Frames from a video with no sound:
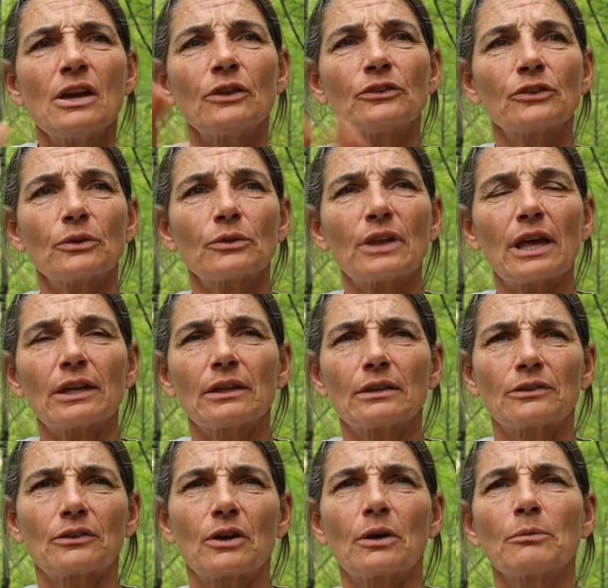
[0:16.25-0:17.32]
so that
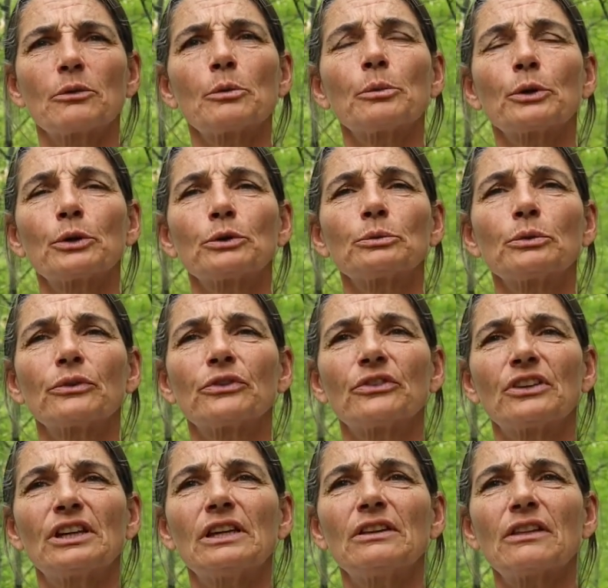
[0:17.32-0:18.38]
the bird will
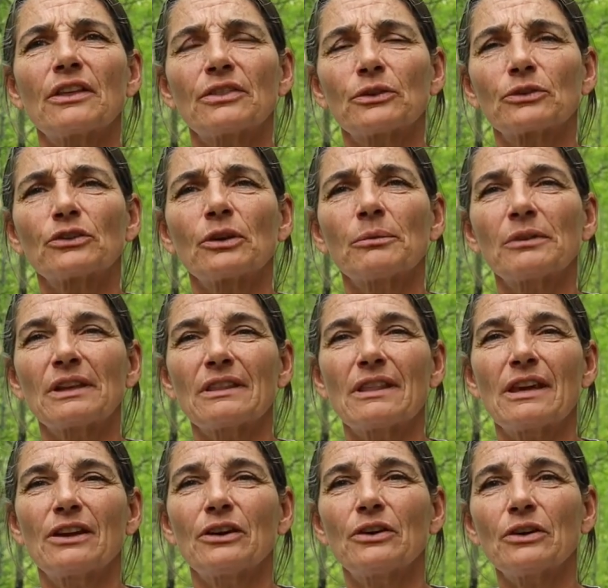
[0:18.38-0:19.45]
see that there's something
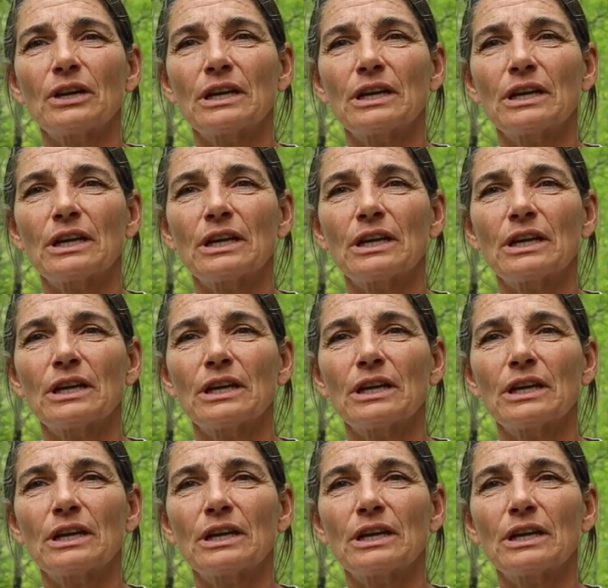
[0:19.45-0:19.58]
there